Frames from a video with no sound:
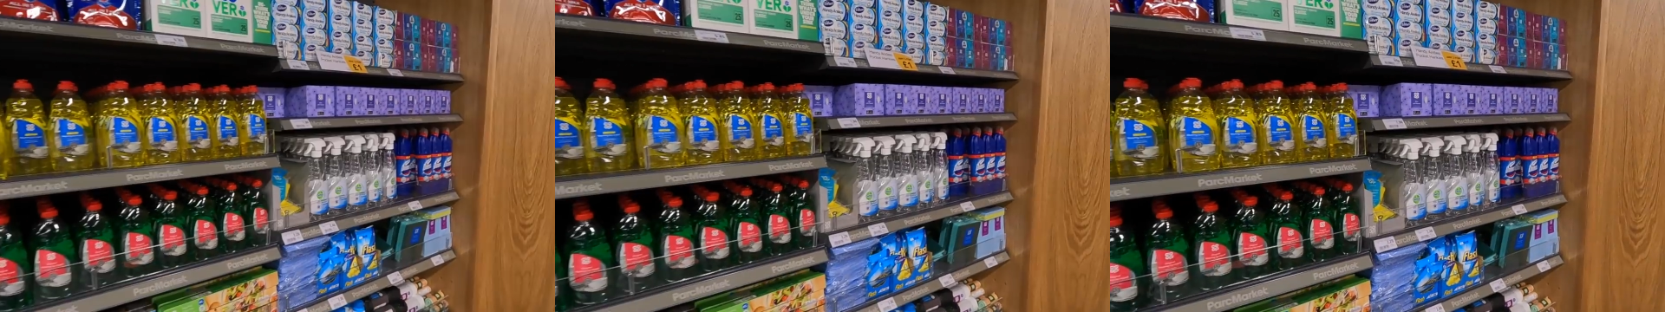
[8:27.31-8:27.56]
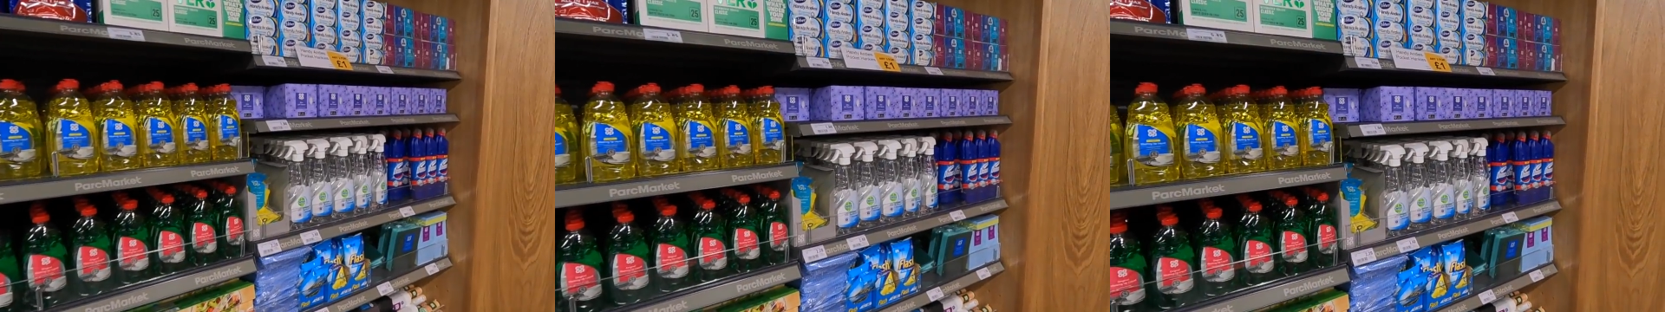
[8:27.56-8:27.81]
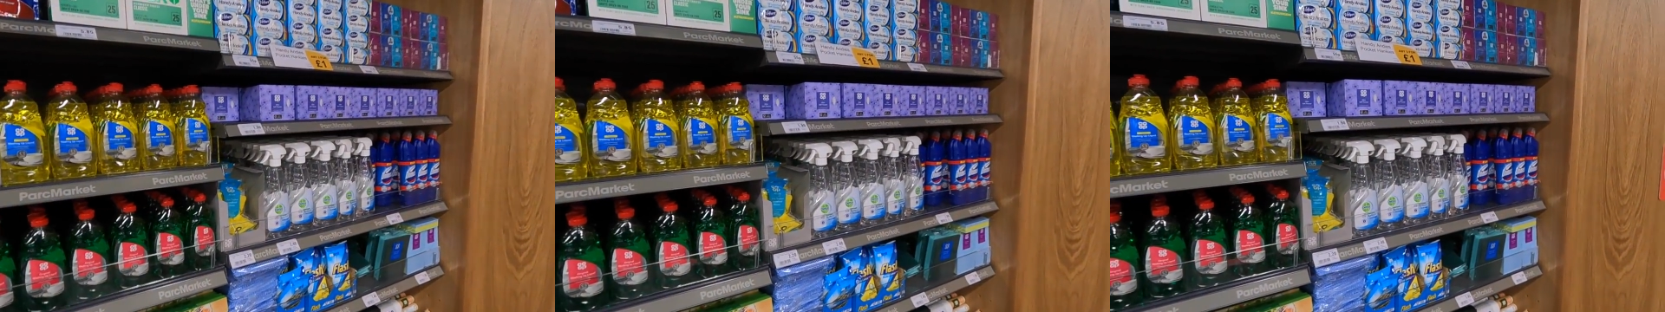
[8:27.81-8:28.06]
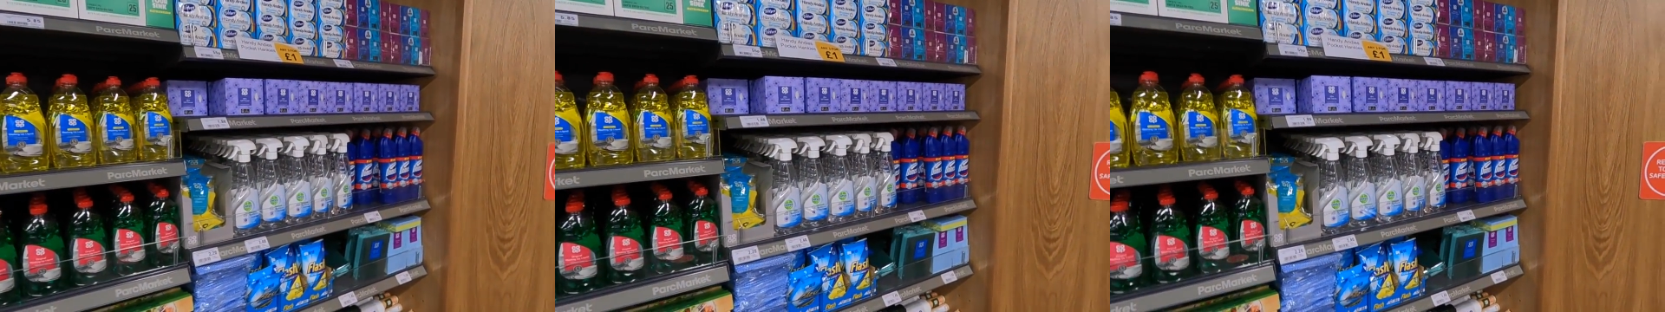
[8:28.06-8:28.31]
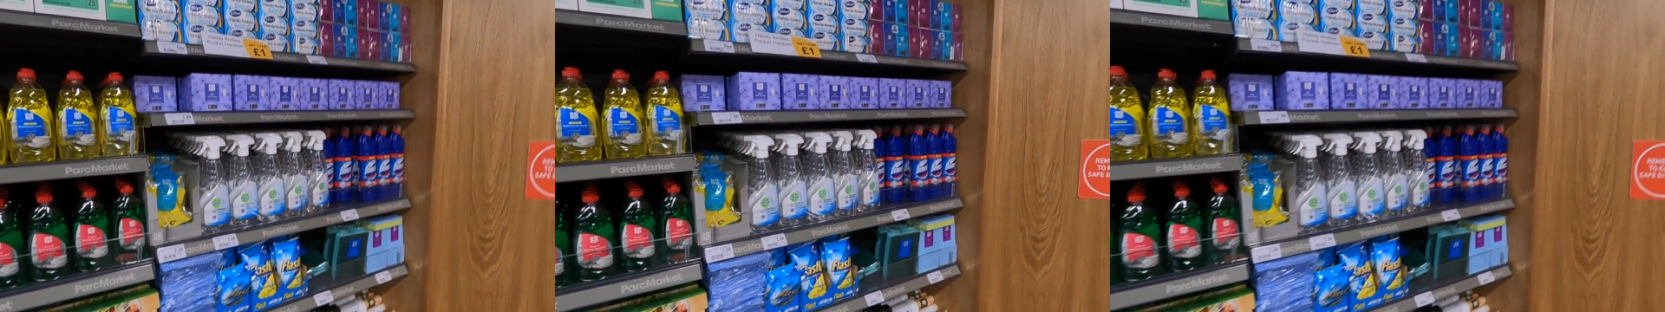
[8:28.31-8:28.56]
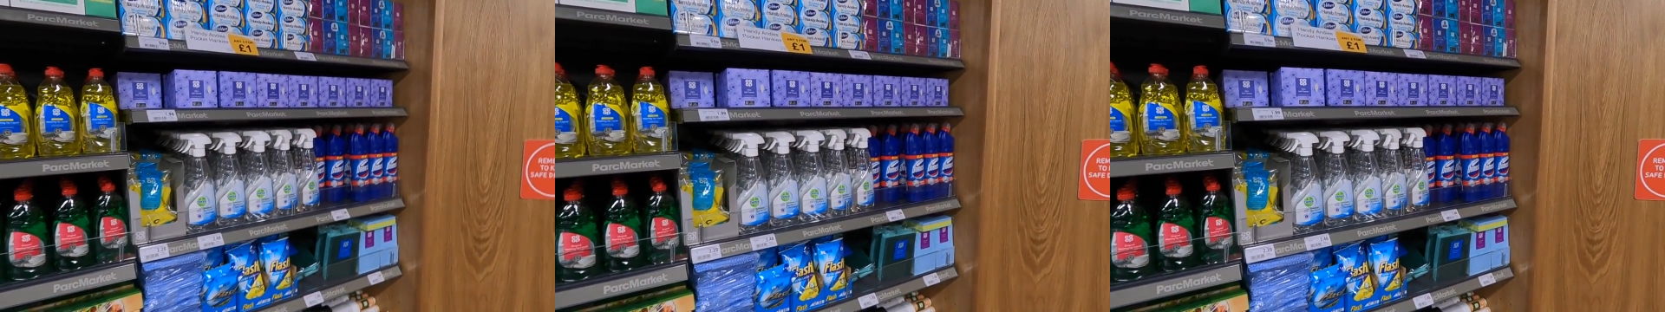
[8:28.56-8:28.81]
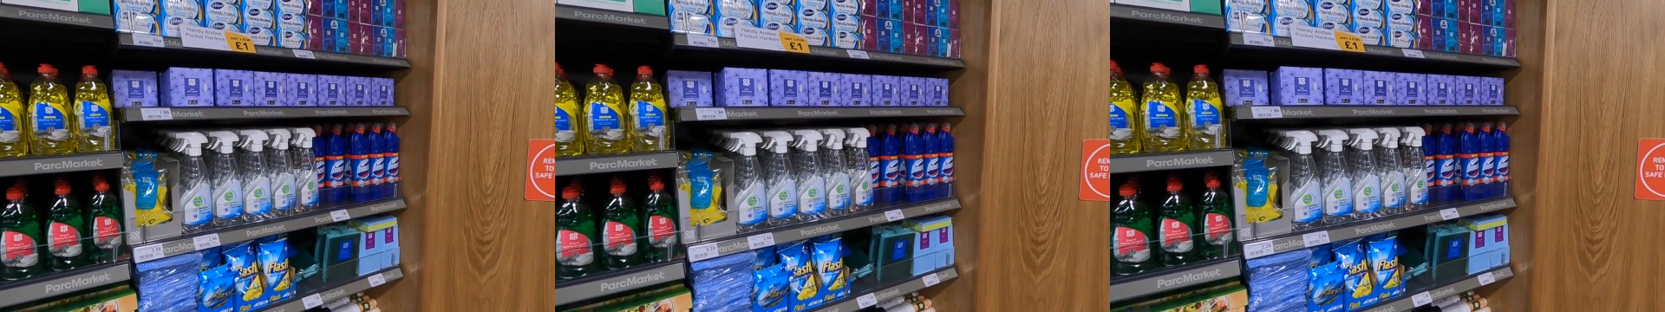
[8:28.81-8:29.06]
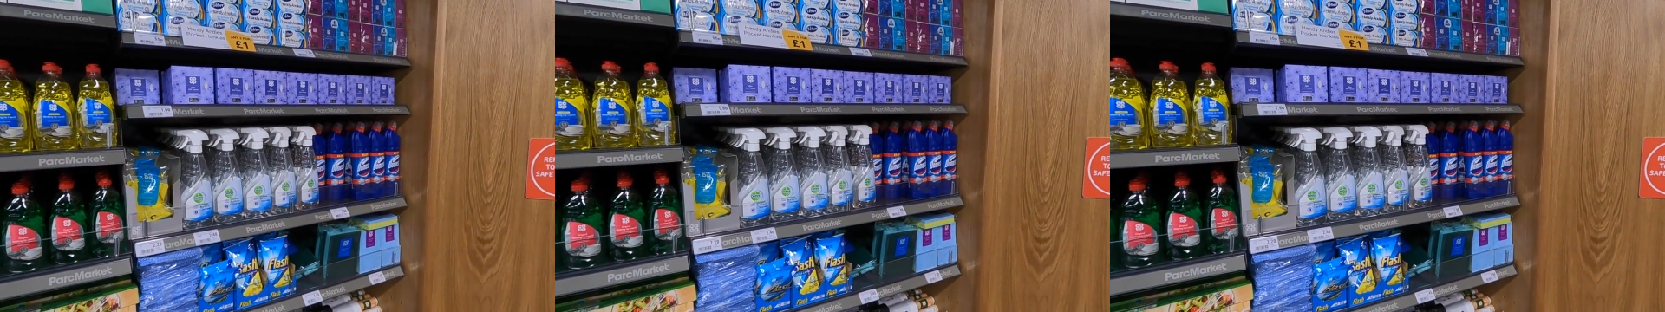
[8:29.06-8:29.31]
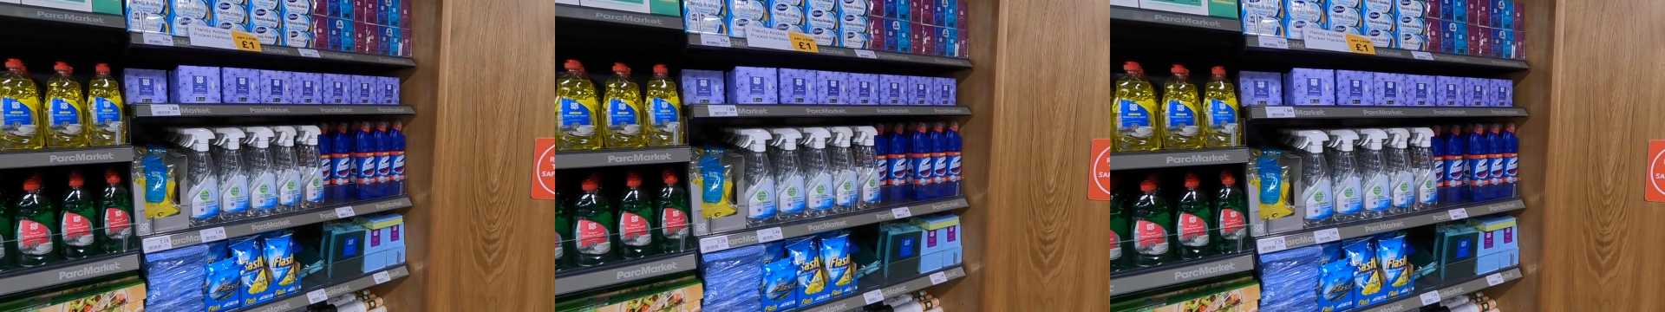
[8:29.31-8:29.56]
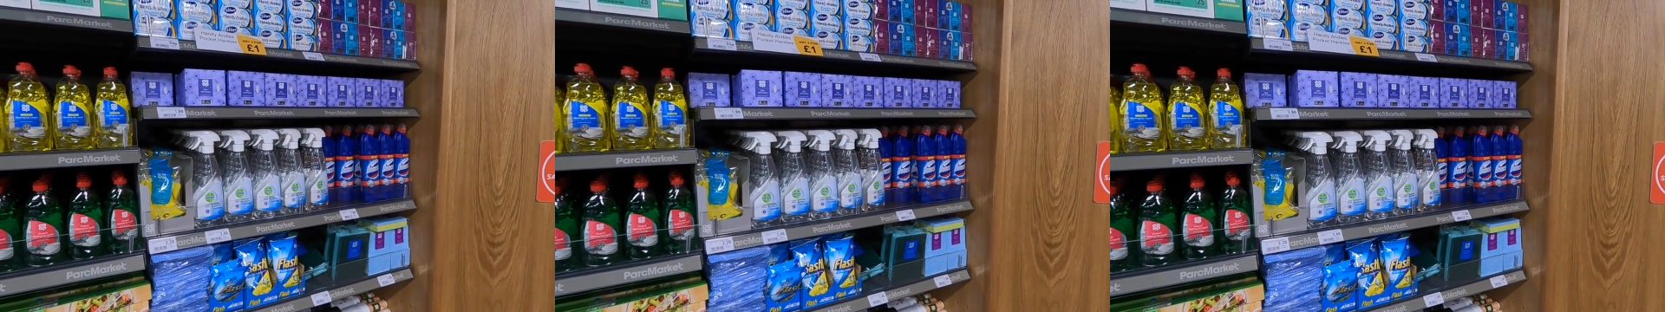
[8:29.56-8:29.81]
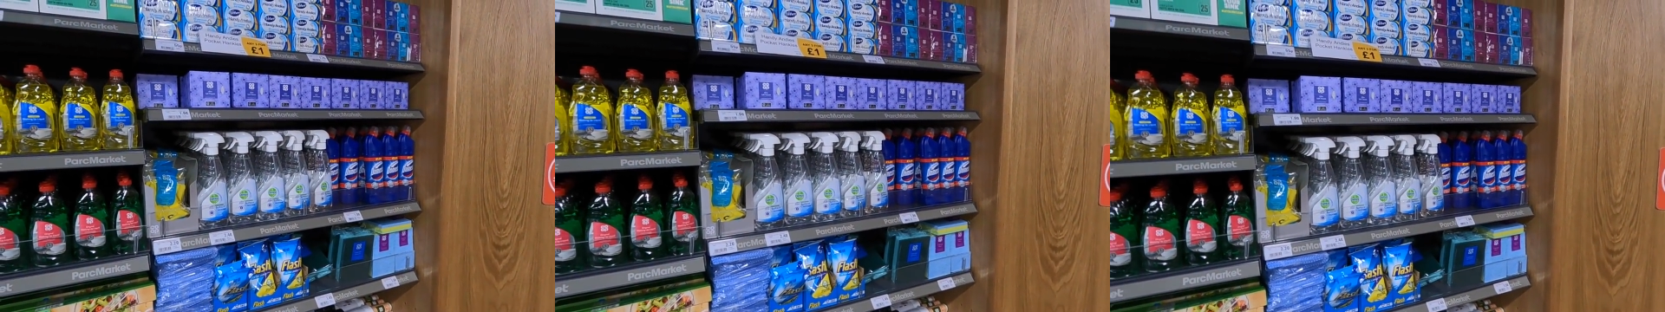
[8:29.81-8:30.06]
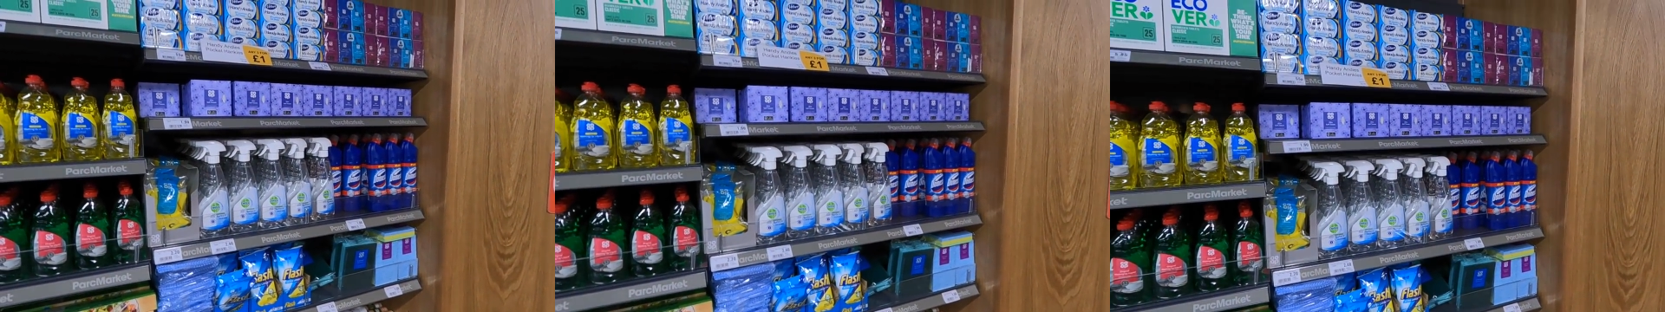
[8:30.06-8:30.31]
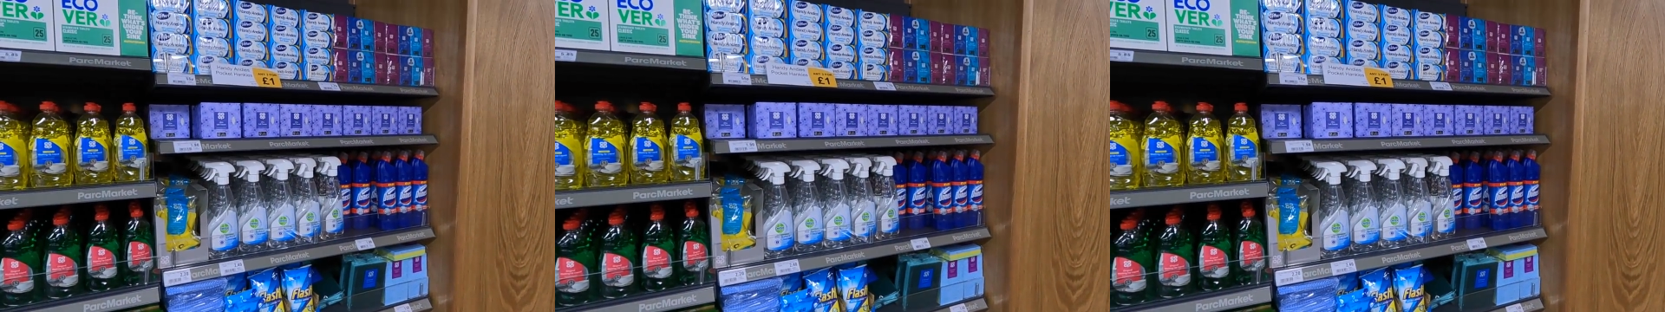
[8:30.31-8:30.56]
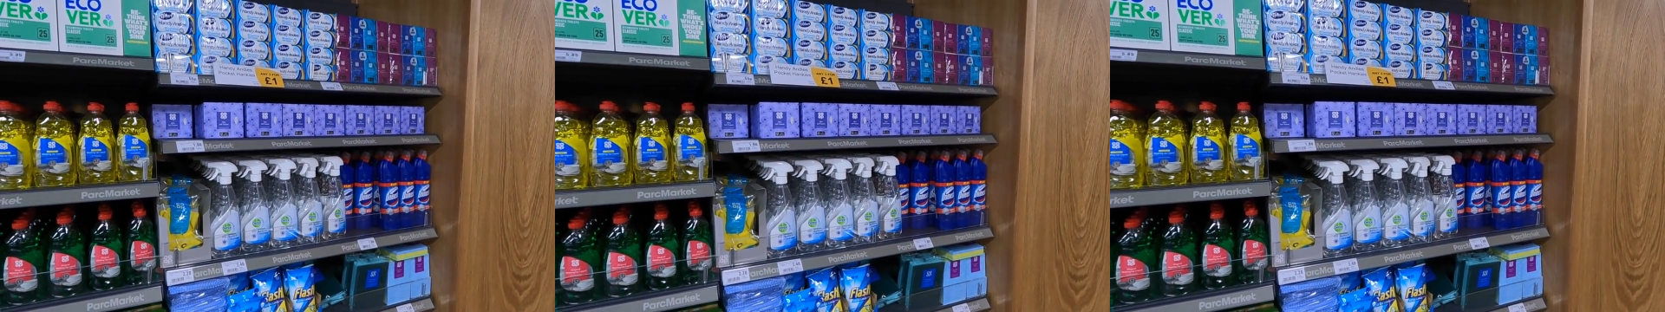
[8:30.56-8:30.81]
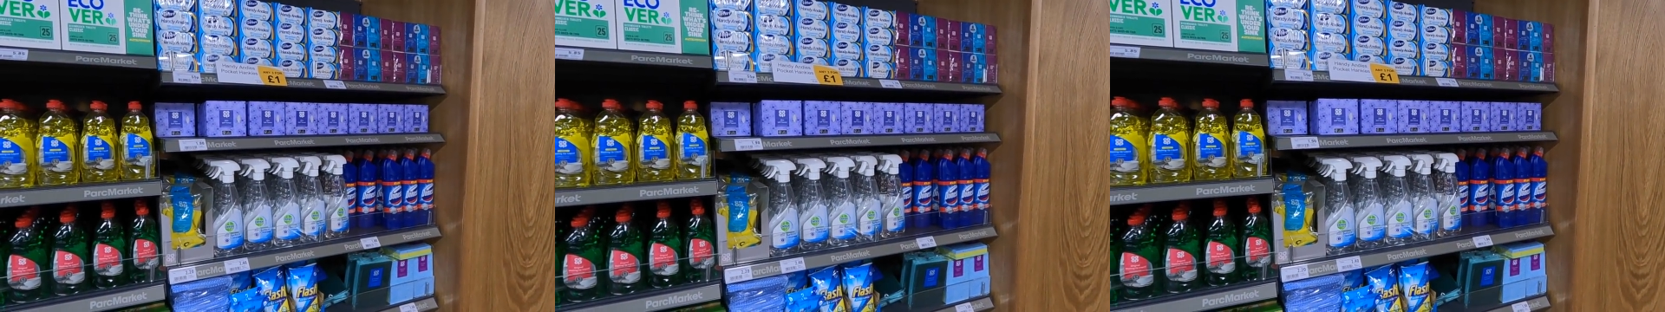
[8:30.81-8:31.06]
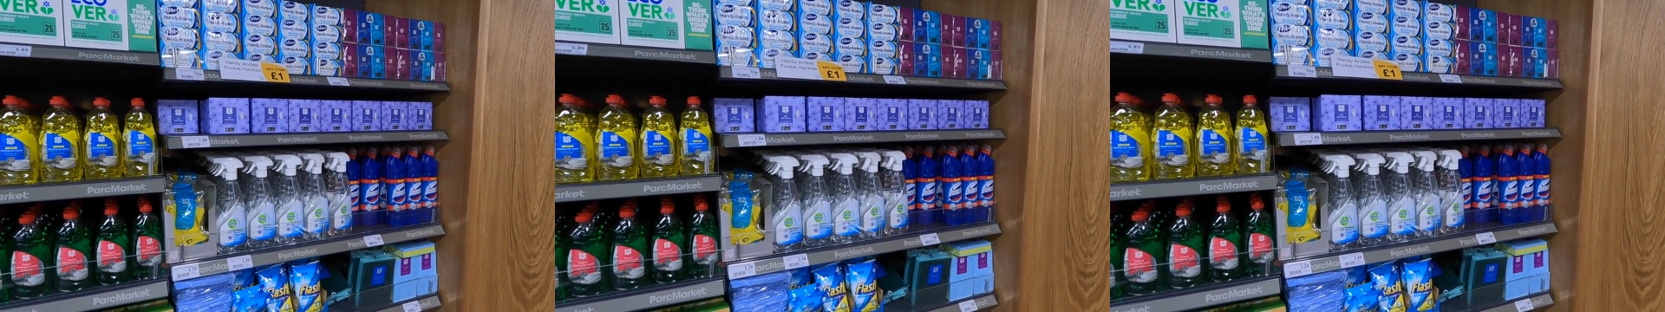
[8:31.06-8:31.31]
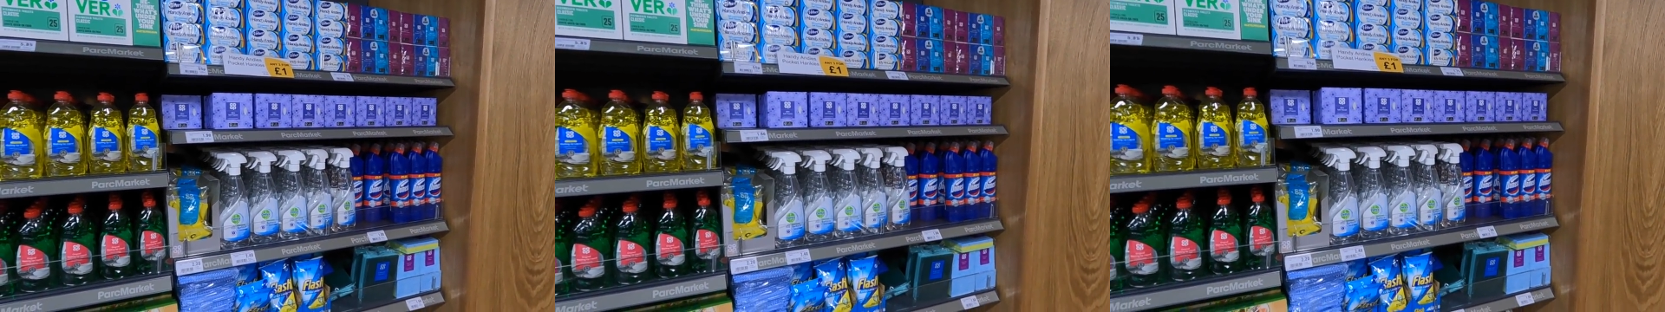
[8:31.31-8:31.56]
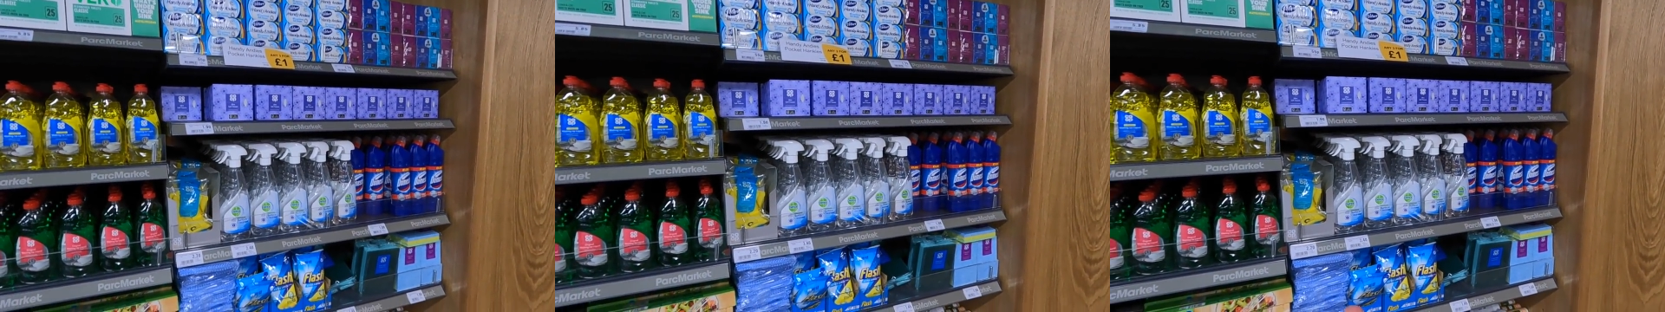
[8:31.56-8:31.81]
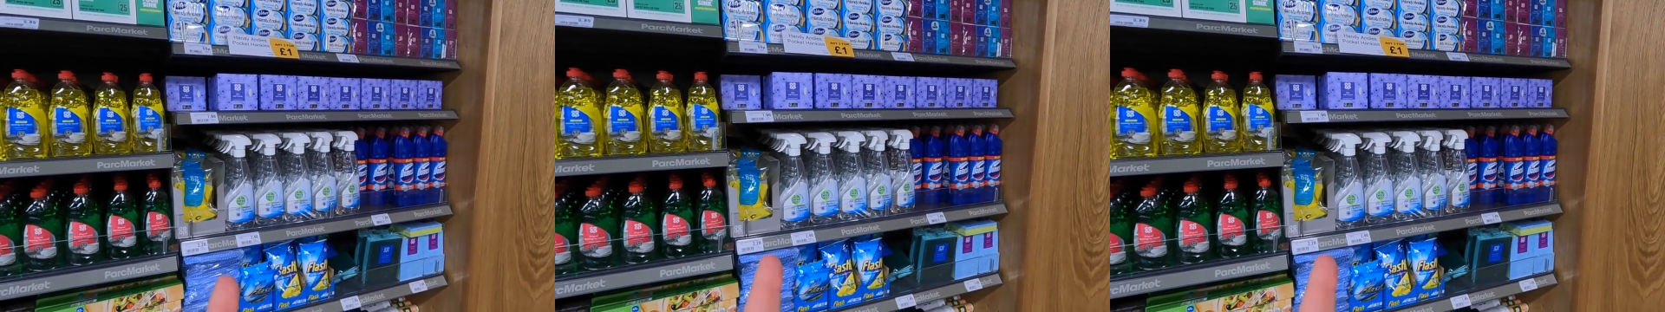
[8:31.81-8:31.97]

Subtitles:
No face is visible, so there are no lips to read.